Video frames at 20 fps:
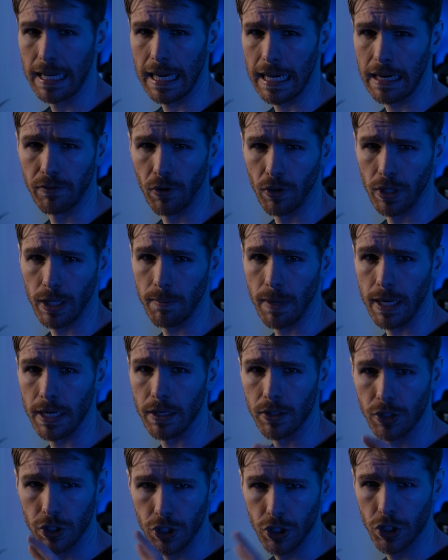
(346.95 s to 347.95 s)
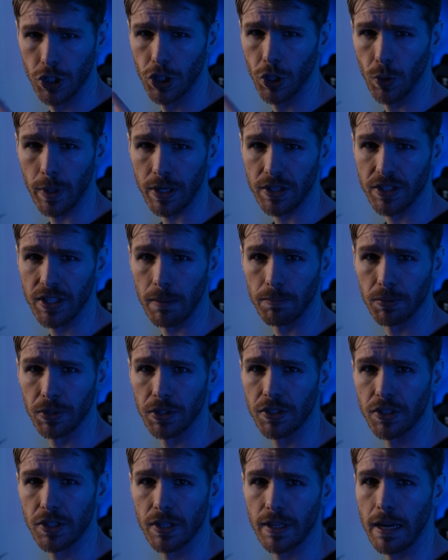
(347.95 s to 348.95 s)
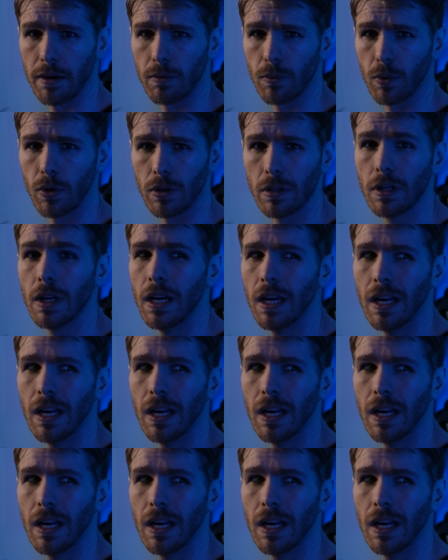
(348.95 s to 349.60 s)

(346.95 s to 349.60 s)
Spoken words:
and I've only made two exceptions to that rule,